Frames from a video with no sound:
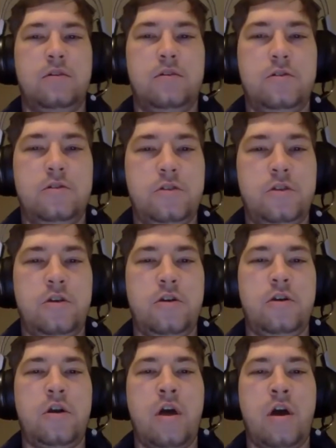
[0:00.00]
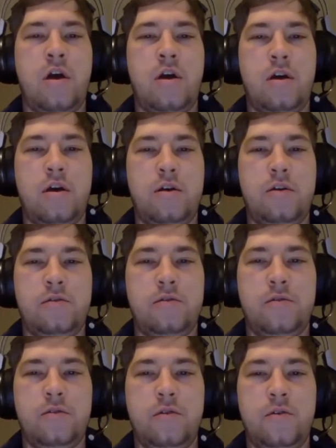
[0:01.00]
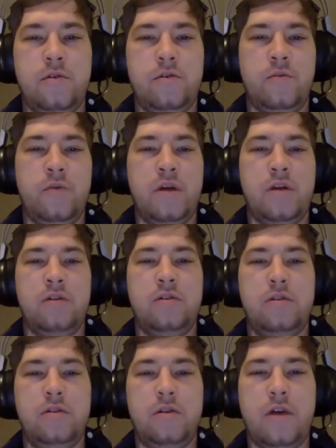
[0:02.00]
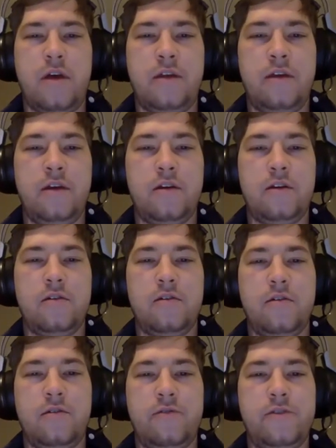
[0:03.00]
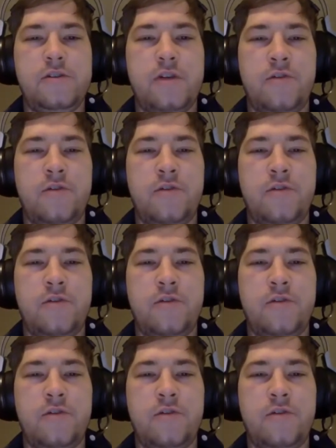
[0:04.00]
Sure. Uh... Well, I think first I want